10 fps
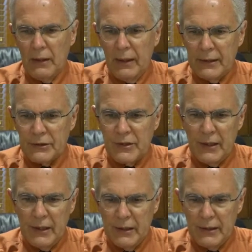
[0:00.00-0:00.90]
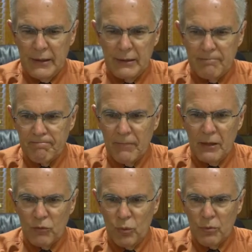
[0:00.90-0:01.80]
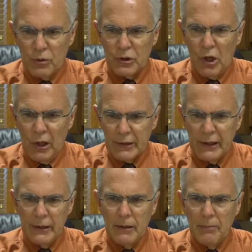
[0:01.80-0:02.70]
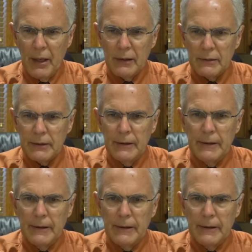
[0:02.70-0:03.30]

as they um, as we were talking about